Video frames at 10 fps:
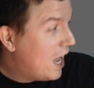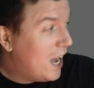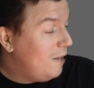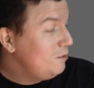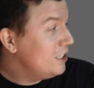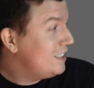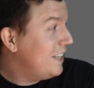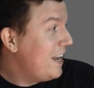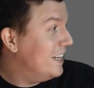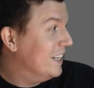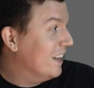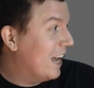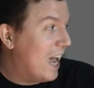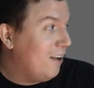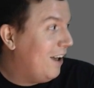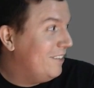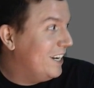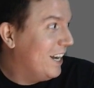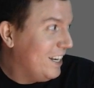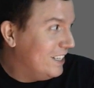I'm just saying, like, I don't have
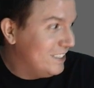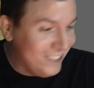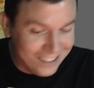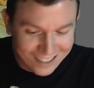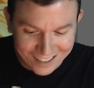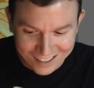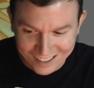any ideas either.